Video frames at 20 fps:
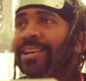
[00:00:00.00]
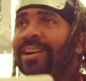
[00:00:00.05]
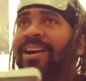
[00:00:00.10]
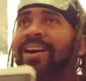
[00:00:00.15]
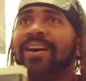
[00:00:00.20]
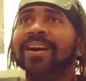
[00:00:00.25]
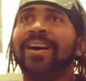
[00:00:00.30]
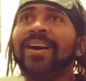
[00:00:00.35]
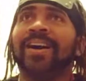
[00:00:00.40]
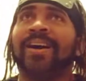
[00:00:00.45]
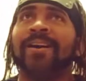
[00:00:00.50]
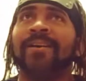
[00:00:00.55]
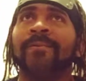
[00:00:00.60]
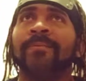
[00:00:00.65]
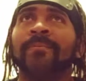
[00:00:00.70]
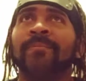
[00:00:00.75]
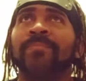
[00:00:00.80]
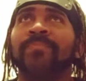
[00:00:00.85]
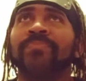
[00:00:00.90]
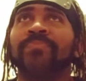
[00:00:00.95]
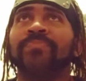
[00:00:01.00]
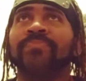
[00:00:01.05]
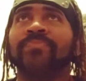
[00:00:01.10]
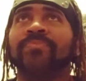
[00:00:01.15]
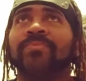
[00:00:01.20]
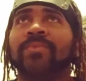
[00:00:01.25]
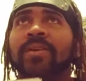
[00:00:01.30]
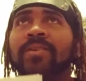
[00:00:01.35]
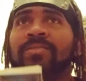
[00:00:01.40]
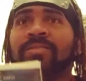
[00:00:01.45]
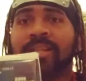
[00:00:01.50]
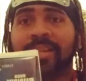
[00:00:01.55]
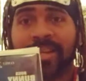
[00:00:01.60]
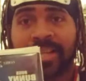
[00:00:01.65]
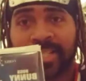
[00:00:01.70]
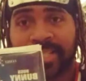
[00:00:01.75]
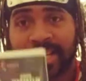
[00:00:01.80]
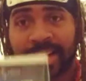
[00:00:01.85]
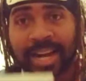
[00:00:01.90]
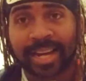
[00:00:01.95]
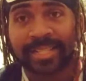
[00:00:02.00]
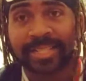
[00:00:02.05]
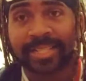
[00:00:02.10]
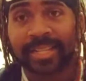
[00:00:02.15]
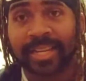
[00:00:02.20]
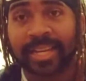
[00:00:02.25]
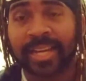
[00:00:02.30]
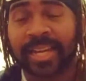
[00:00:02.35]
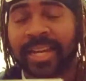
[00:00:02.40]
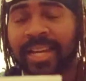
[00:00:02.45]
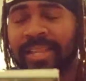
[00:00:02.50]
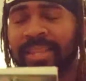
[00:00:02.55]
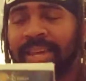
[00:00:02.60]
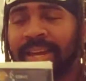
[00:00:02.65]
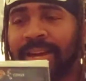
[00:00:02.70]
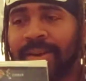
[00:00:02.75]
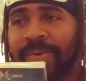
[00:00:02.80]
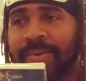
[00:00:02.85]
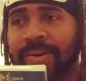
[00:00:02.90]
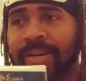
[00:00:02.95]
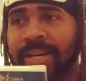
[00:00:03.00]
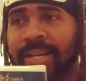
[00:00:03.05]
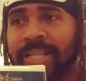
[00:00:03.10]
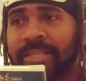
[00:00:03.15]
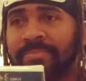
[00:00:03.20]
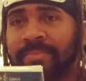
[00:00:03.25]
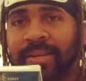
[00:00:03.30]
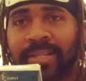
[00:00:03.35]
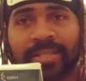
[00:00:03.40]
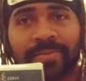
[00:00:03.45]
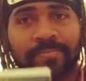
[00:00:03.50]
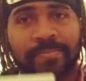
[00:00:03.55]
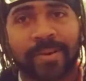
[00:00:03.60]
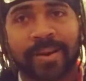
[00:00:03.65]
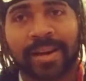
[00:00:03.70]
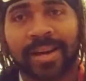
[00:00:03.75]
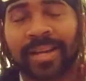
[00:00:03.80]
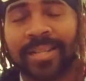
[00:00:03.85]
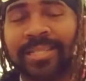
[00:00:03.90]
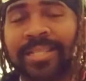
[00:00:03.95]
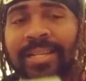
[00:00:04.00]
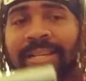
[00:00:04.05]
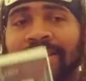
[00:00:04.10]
There was Larry Johnson, there was Muggsy Bugs,